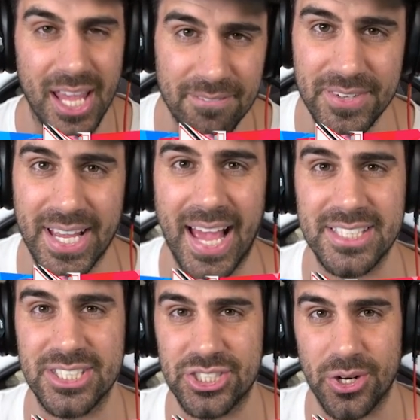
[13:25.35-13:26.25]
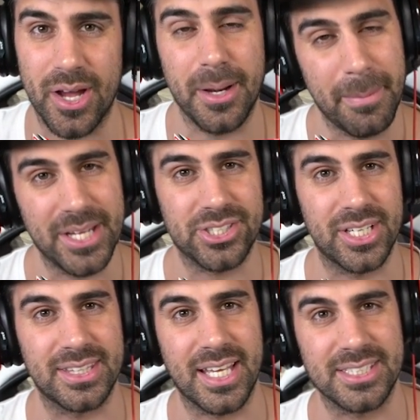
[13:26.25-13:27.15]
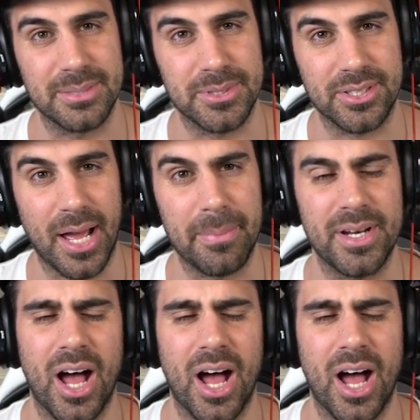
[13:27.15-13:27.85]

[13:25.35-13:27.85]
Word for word: If you guys enjoyed, make sure to hit that subscribe button.